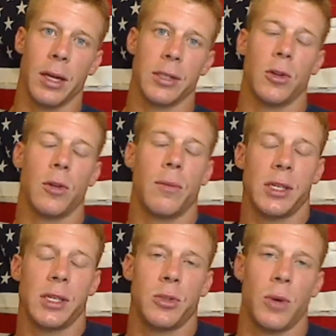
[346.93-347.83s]
I told him my
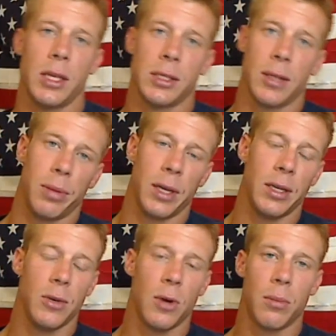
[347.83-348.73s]
situation. I
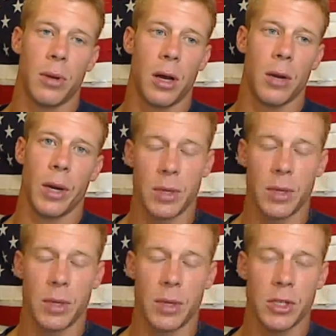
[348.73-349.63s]
played D1 ball. I ran
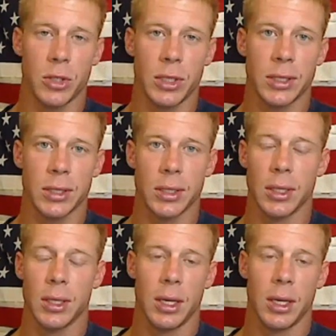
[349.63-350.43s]
into some injuries.